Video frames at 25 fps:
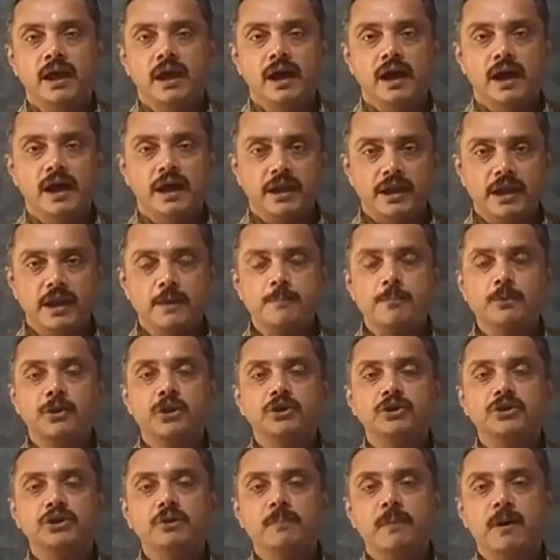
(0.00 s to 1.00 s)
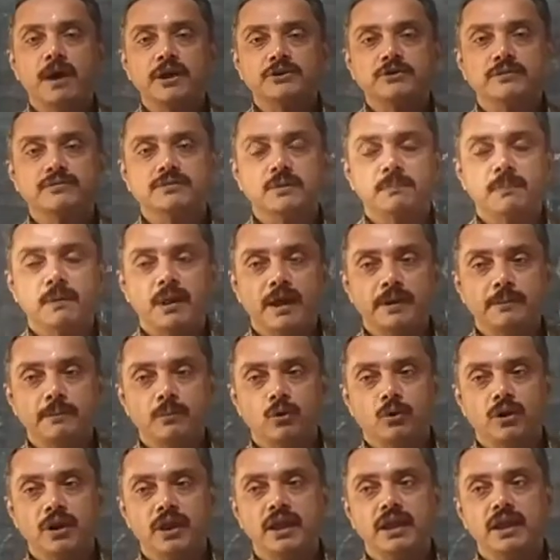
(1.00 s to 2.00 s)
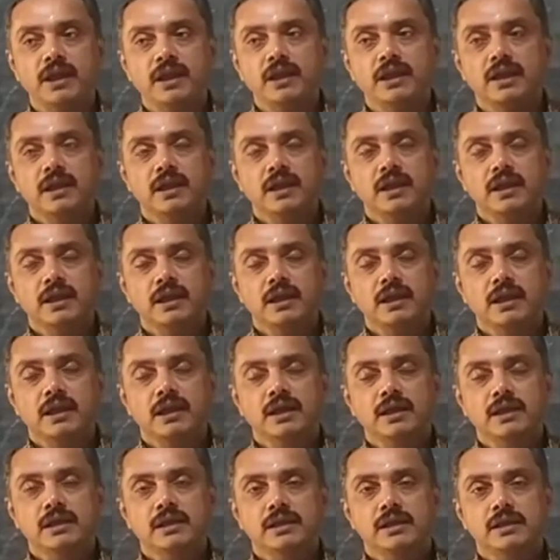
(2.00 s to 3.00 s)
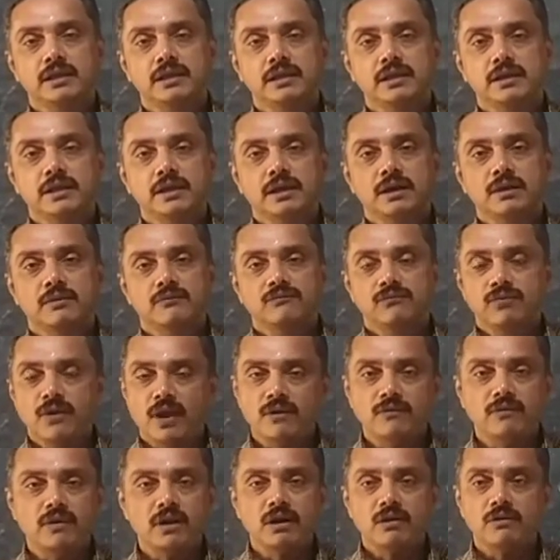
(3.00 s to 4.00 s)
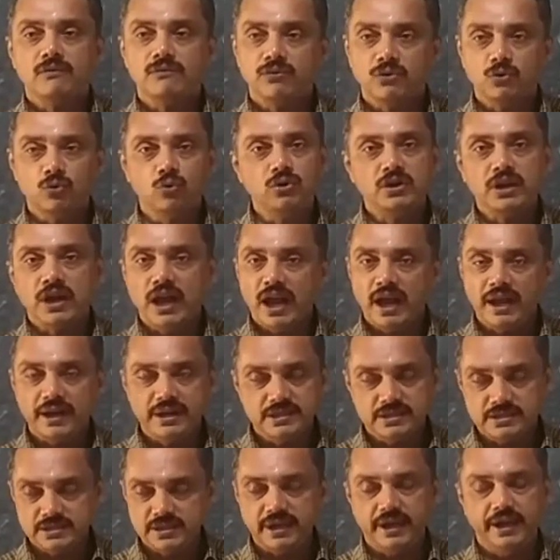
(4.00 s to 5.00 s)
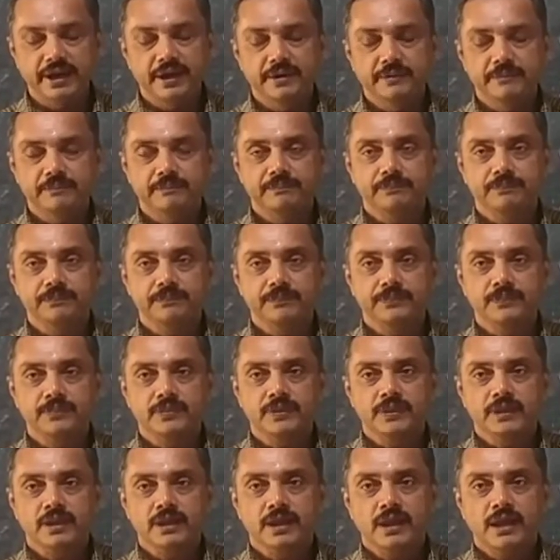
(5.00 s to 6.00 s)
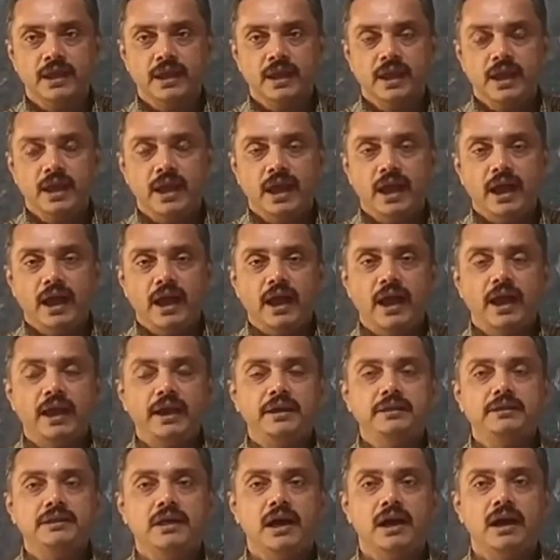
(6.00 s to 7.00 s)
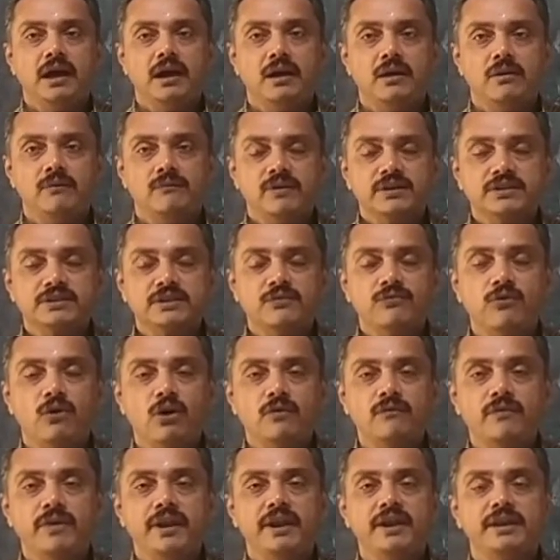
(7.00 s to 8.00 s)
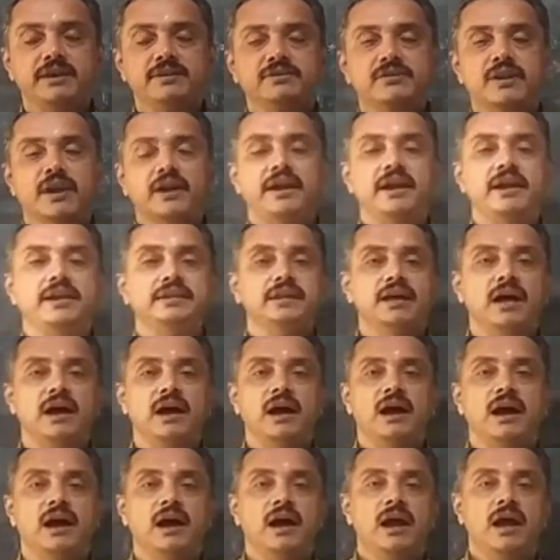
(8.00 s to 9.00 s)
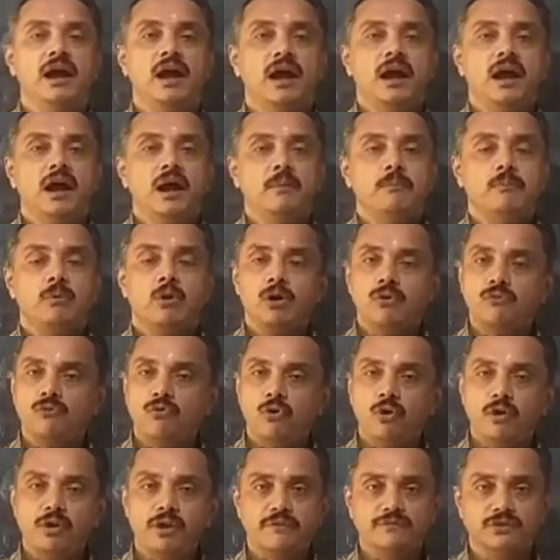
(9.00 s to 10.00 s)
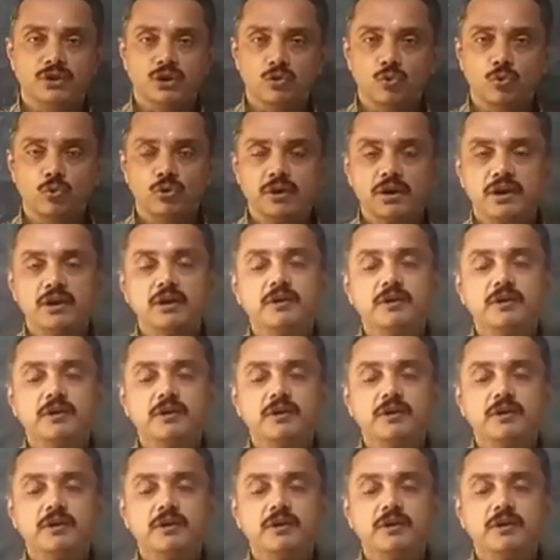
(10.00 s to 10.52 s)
Reproductive part of the plant body, flower, fruit and seed. And first of all we studied the morphology of the root.